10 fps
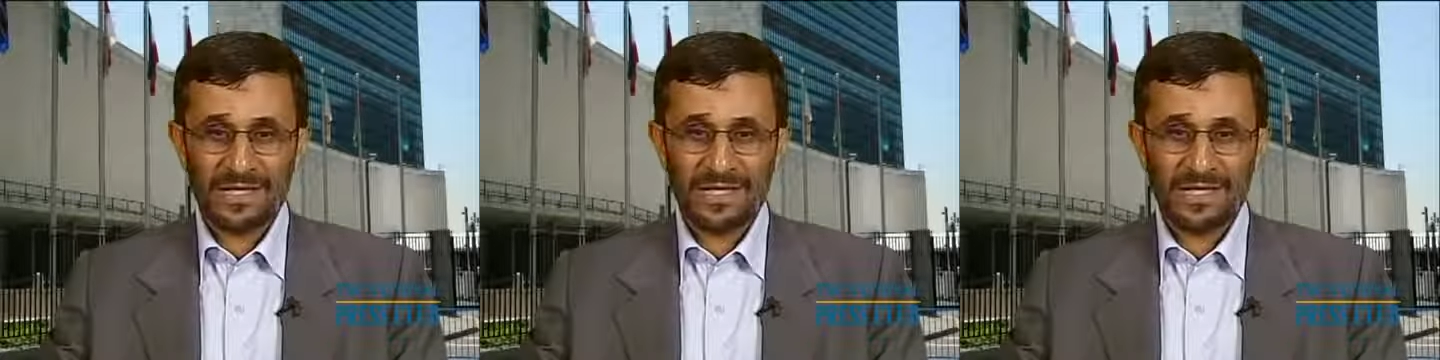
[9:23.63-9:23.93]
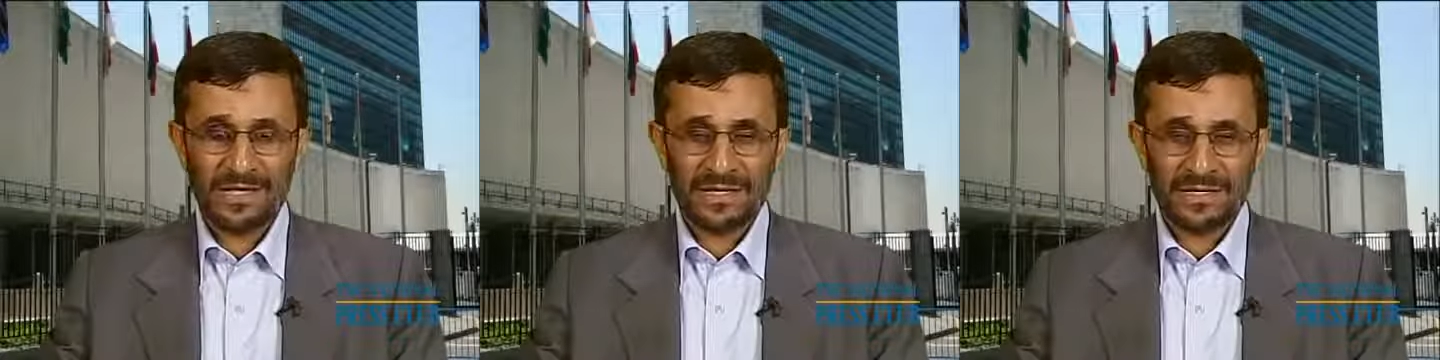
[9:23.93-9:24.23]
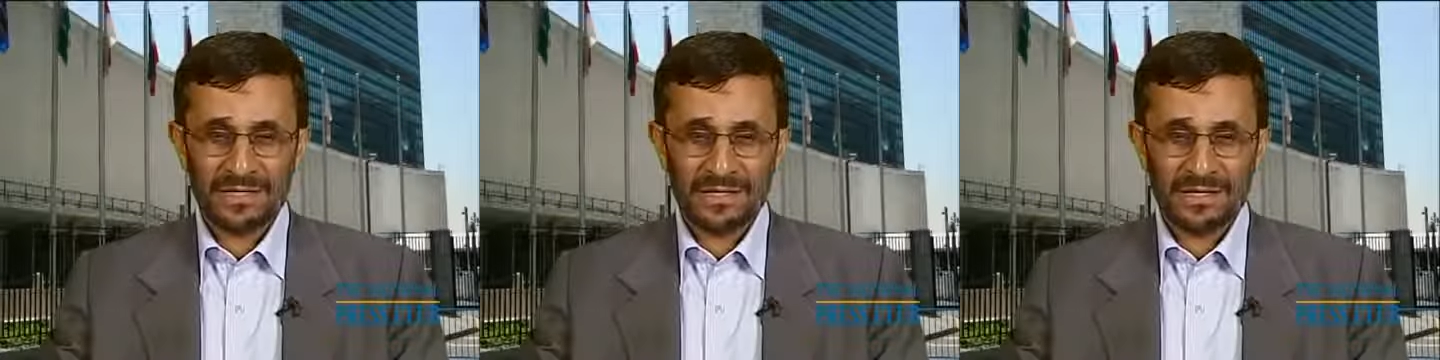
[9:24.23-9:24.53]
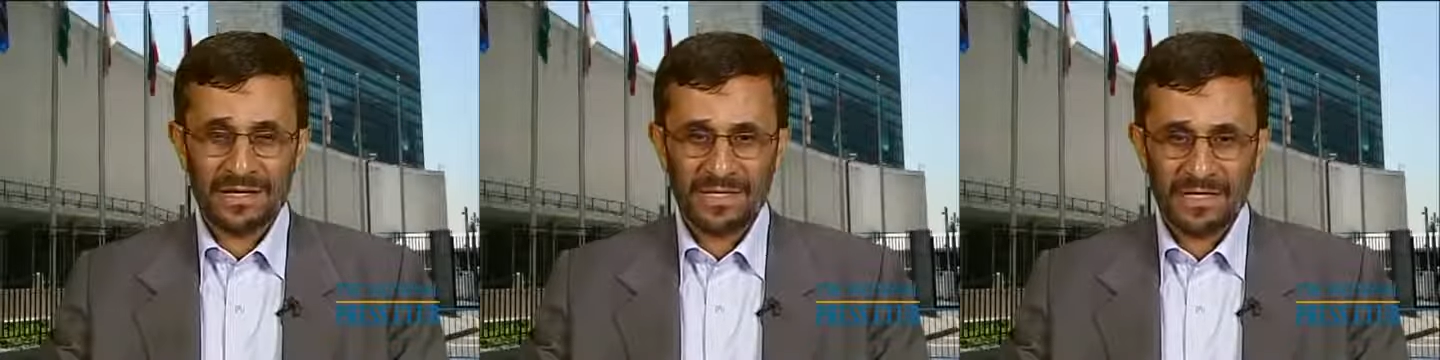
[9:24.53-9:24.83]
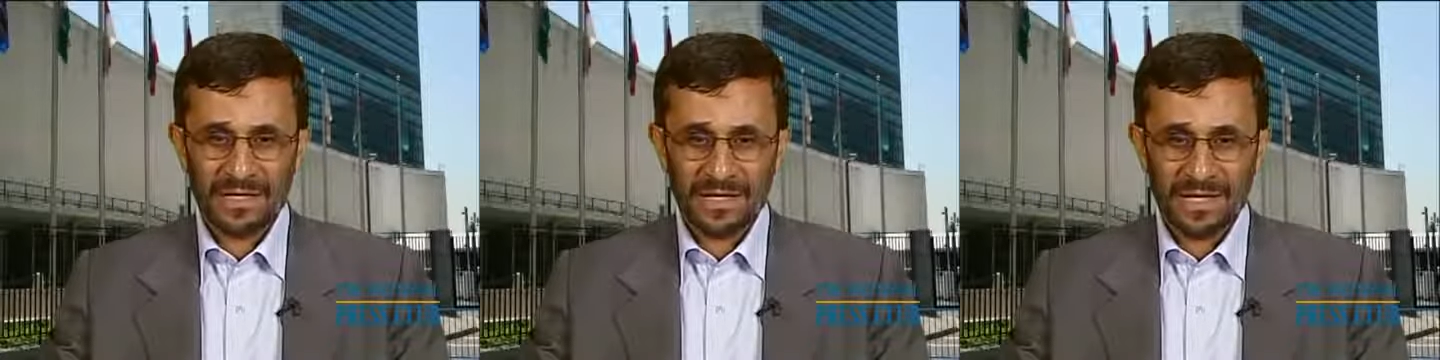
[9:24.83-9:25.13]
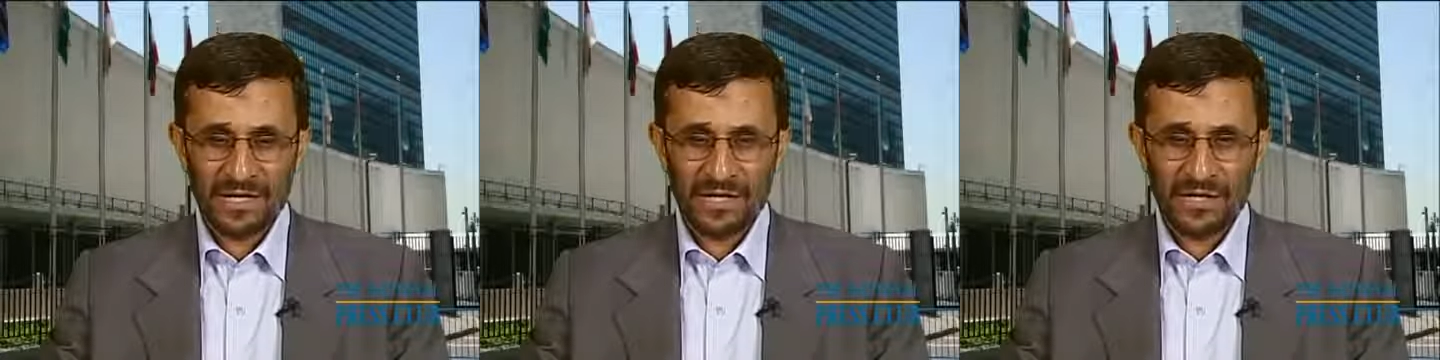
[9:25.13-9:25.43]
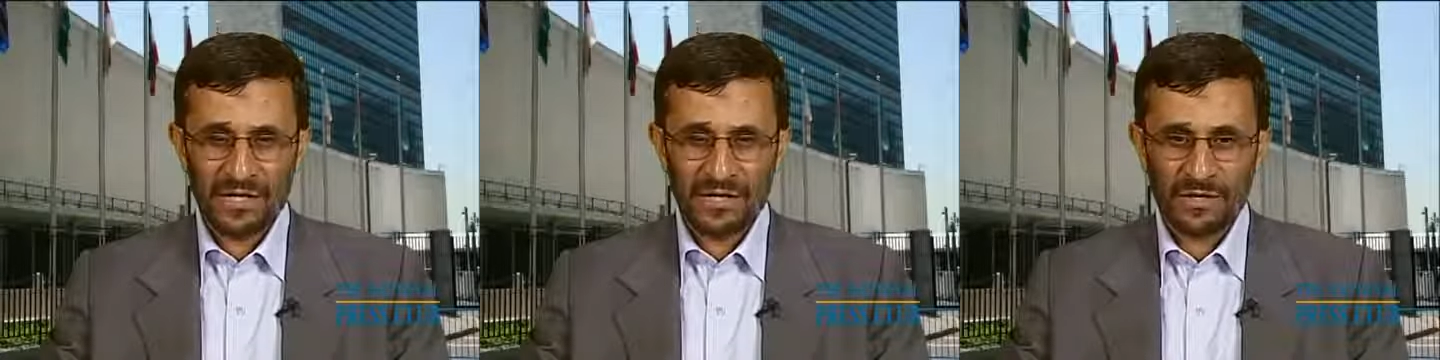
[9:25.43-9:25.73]
No one has the right
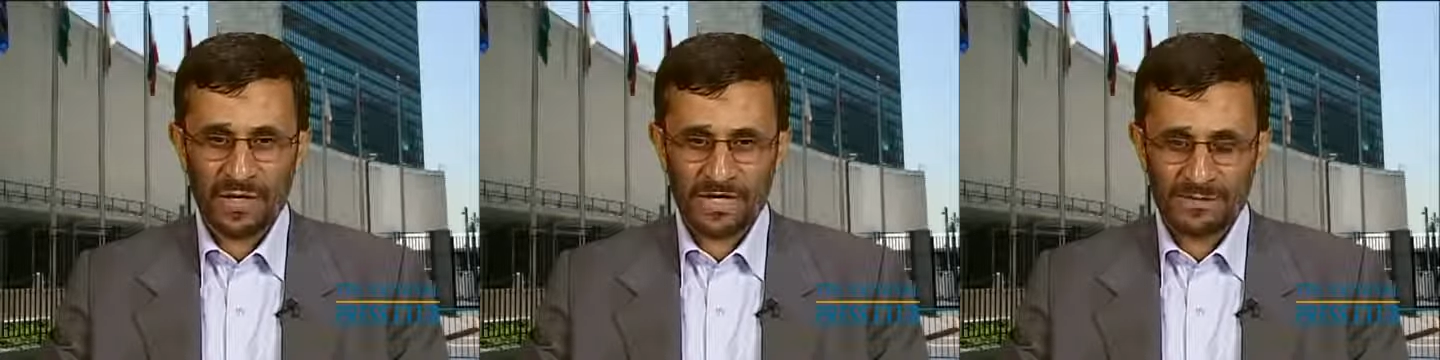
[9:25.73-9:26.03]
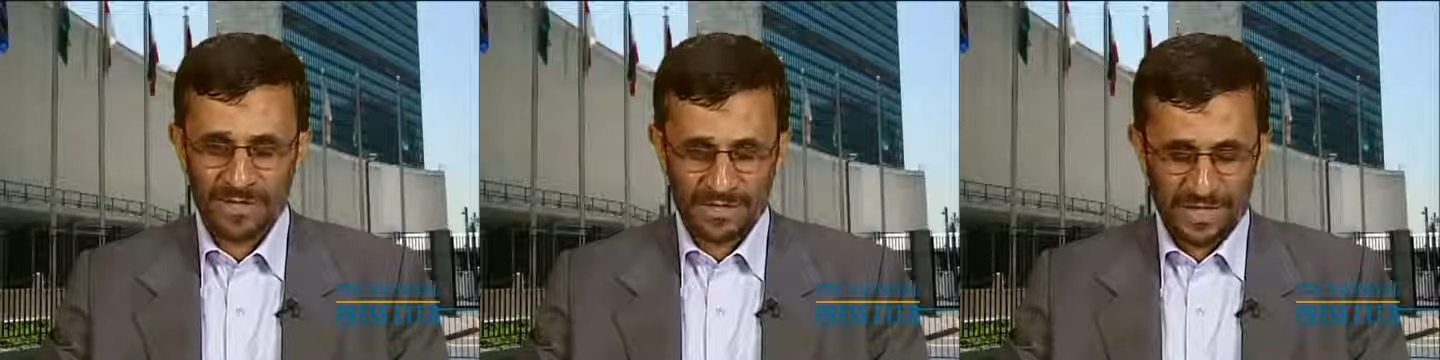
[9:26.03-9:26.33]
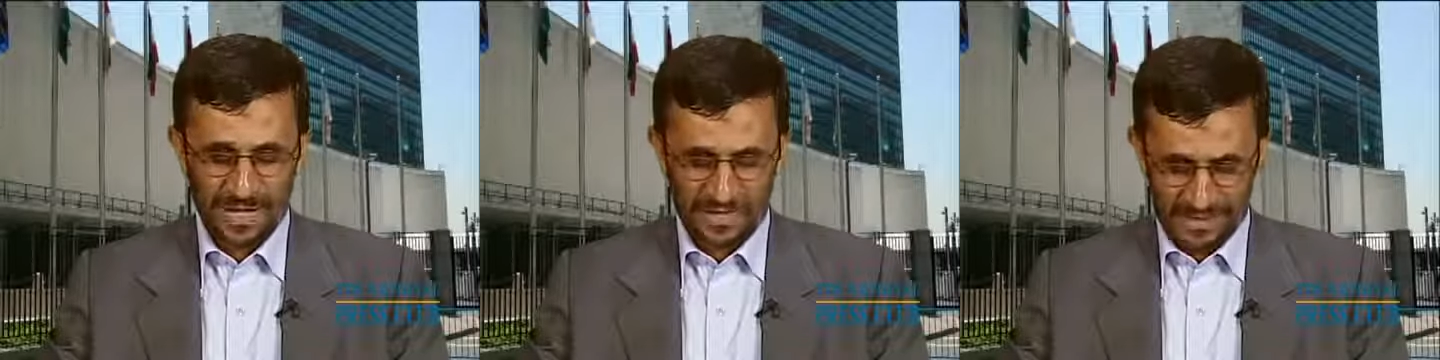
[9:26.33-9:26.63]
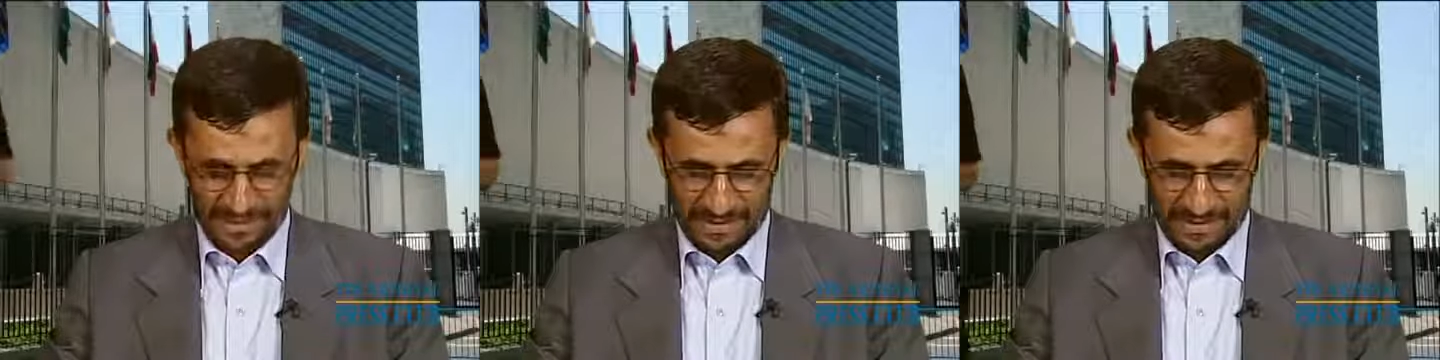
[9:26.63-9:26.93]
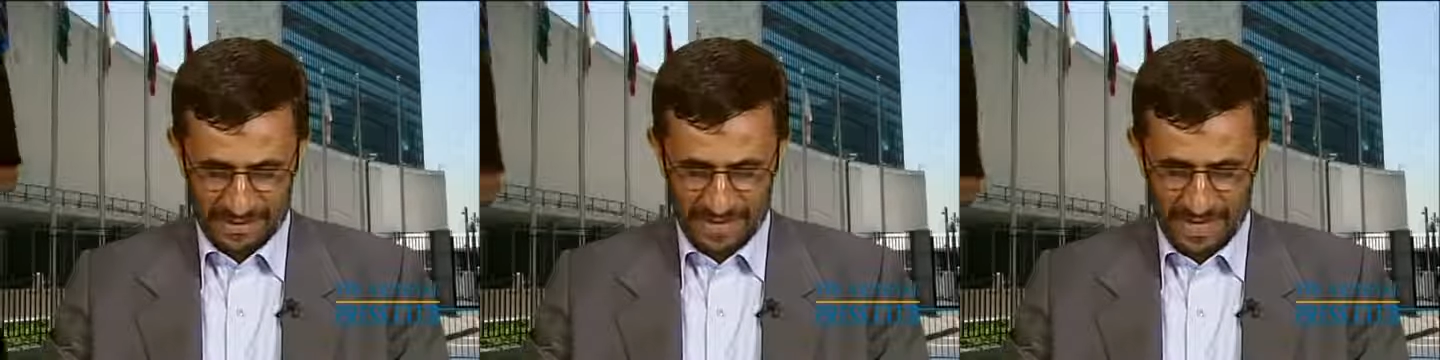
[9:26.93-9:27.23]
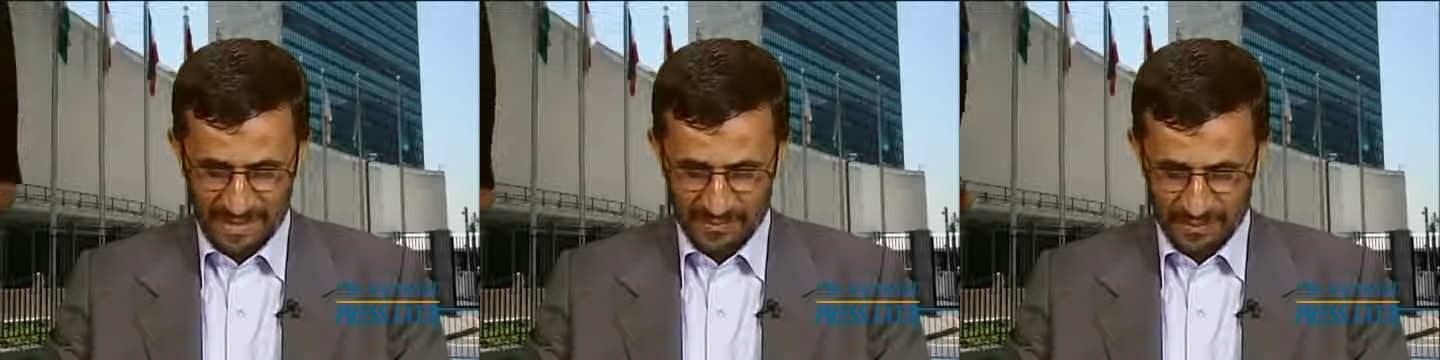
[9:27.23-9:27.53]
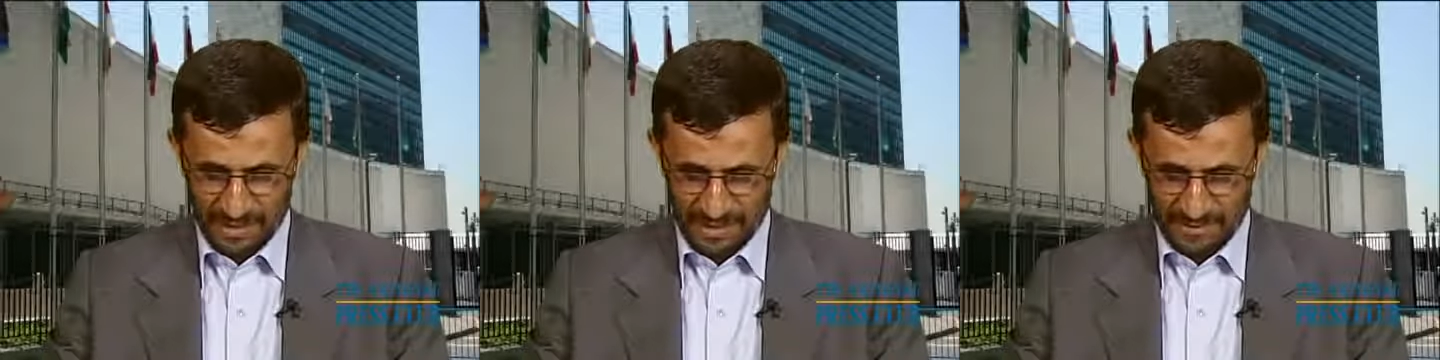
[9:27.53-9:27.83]
to take away this
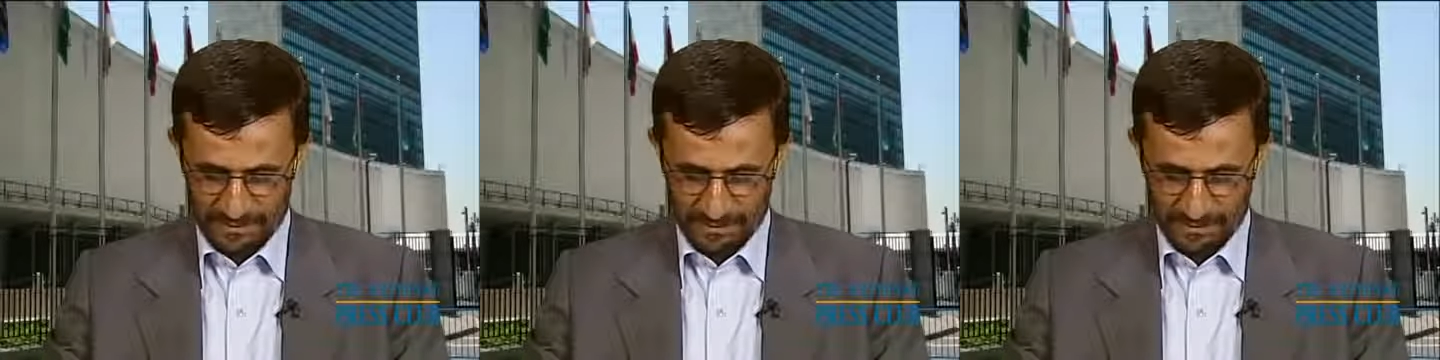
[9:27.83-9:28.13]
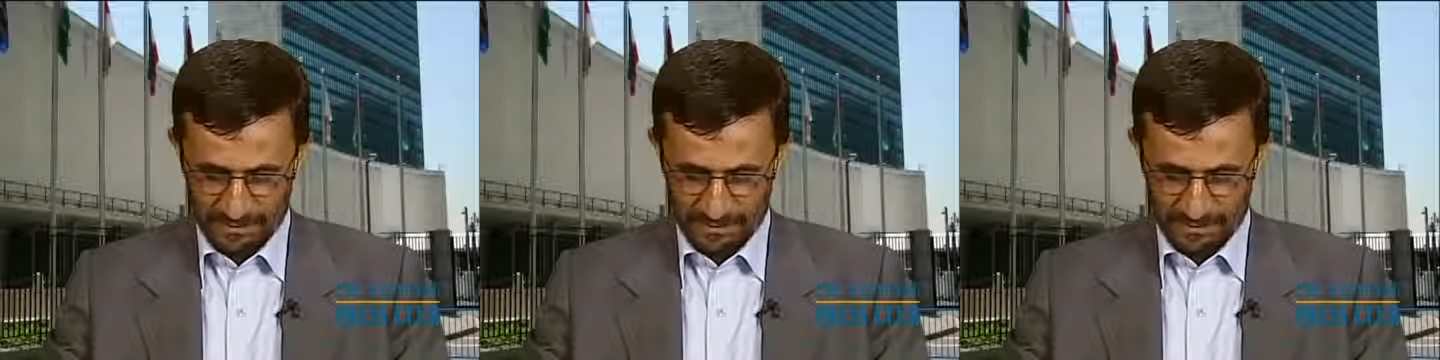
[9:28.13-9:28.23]
divine